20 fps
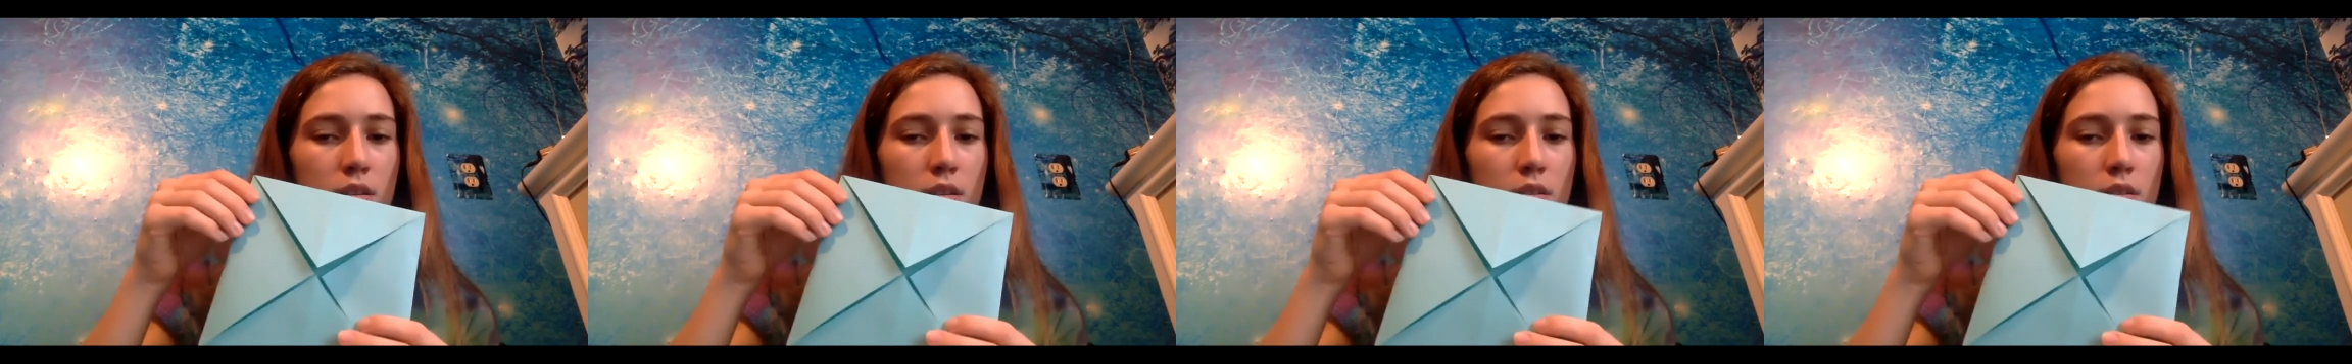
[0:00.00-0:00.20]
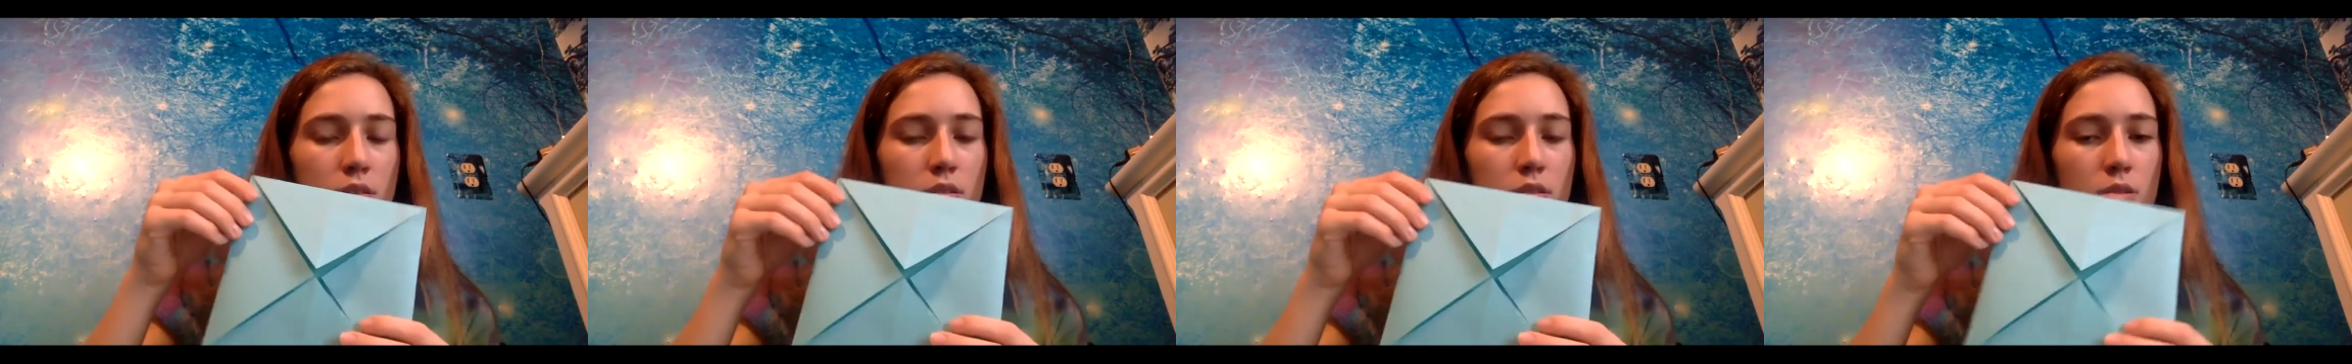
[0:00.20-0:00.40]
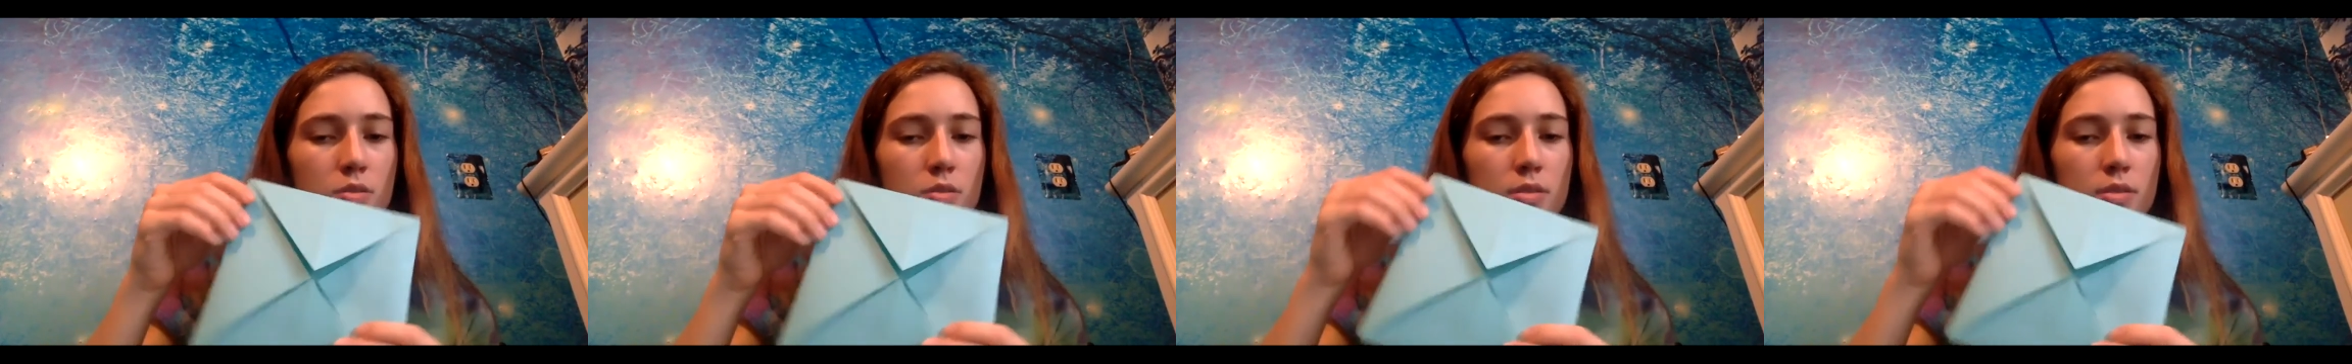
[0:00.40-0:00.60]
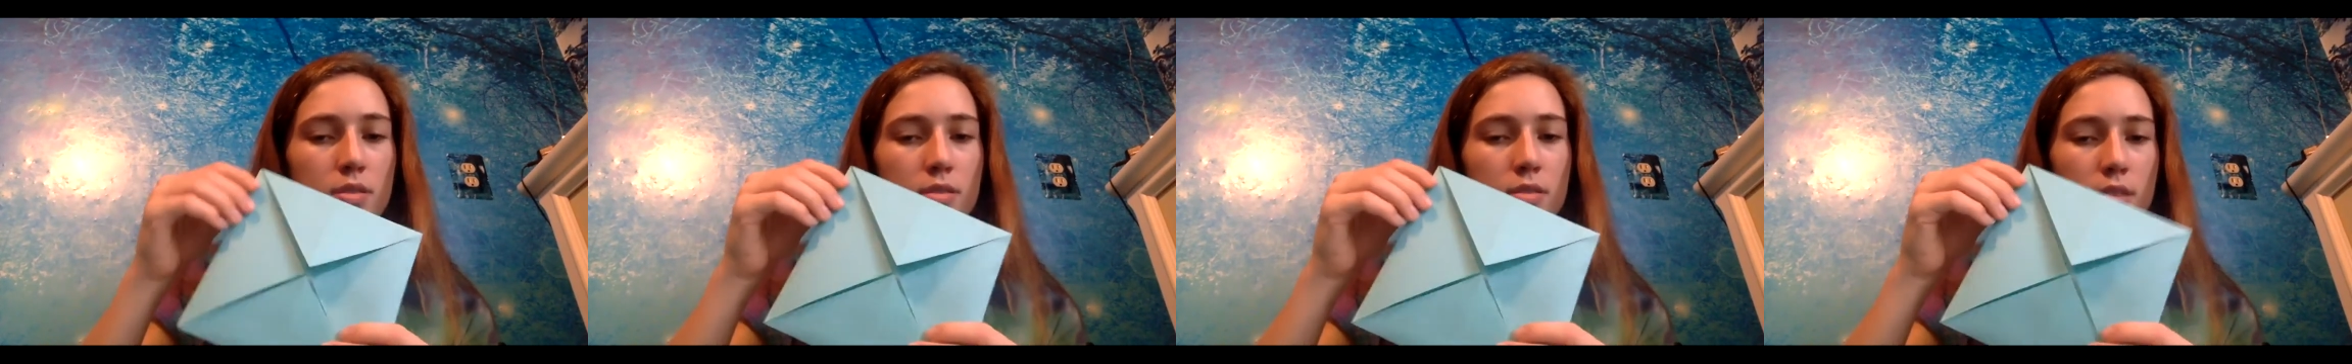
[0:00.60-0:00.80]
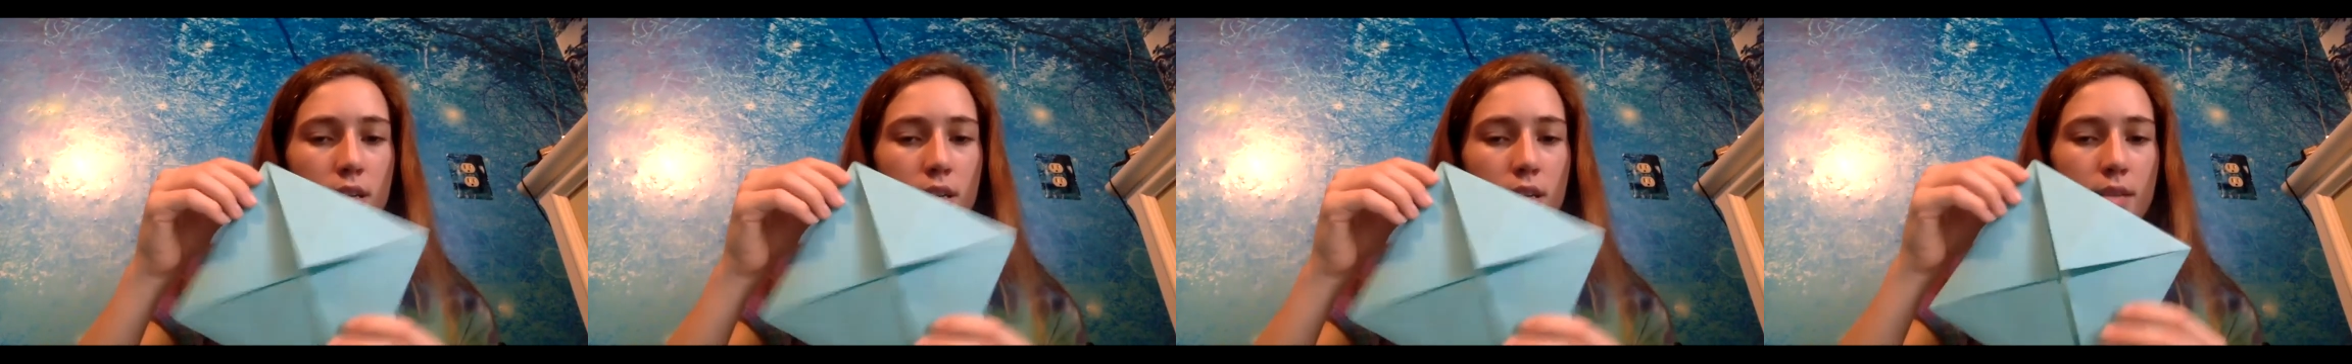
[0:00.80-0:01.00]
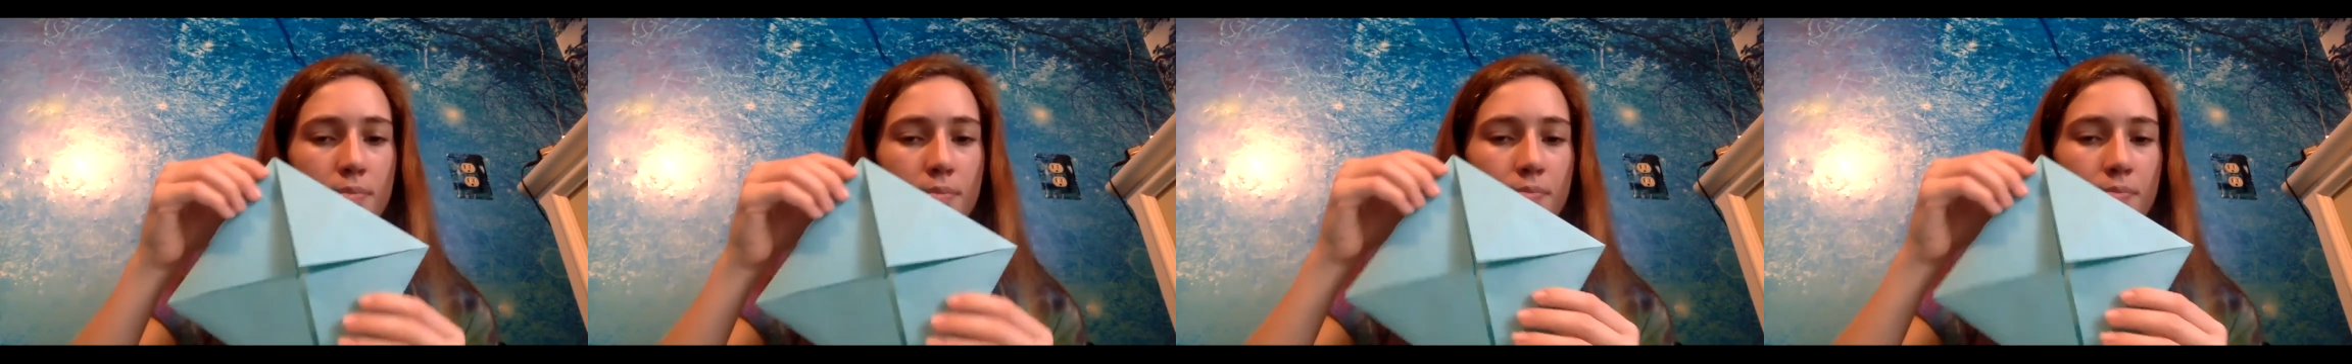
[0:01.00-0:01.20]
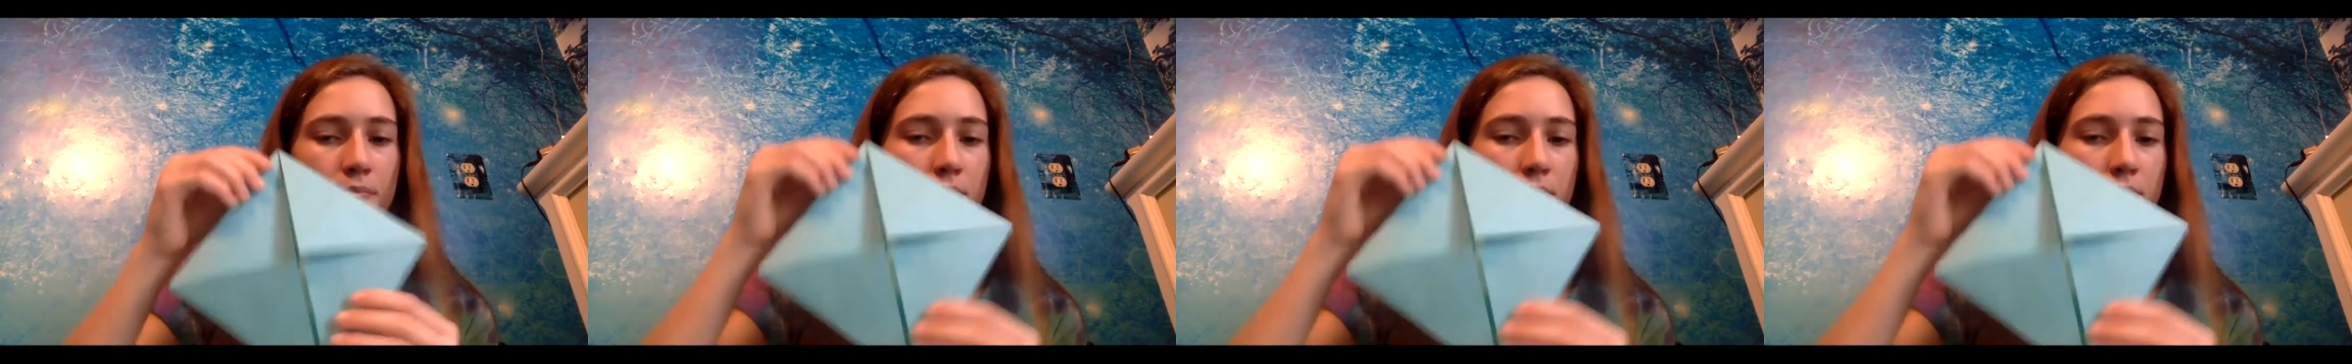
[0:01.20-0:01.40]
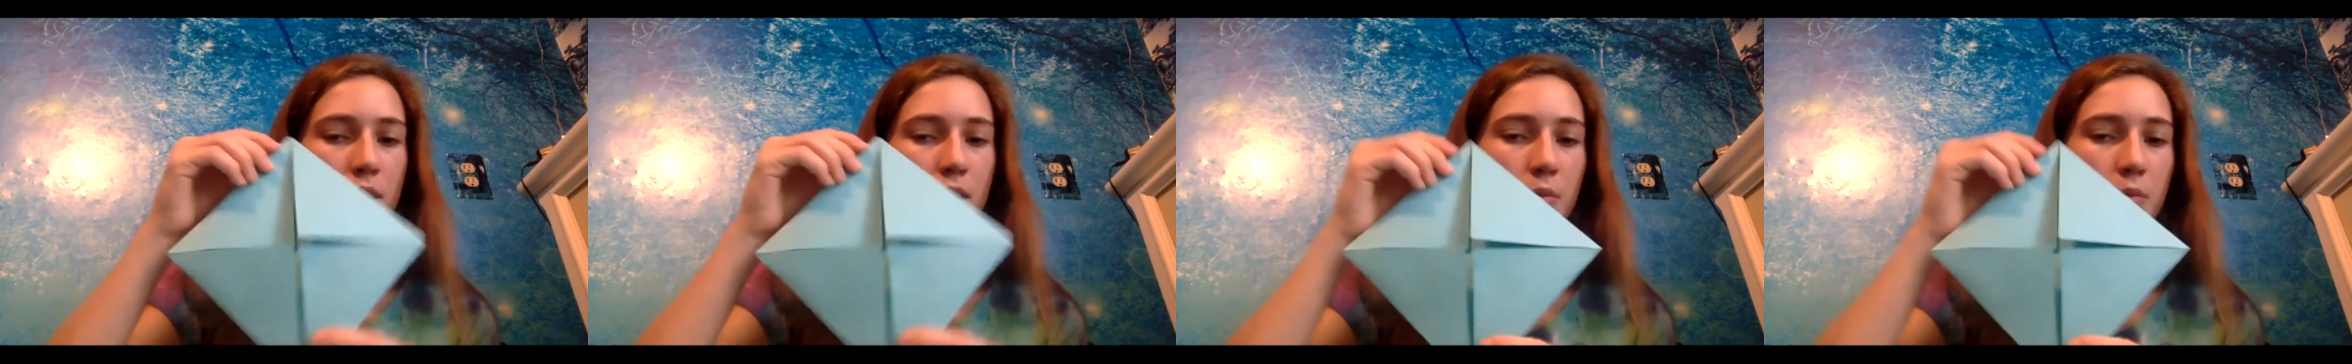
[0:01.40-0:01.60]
so it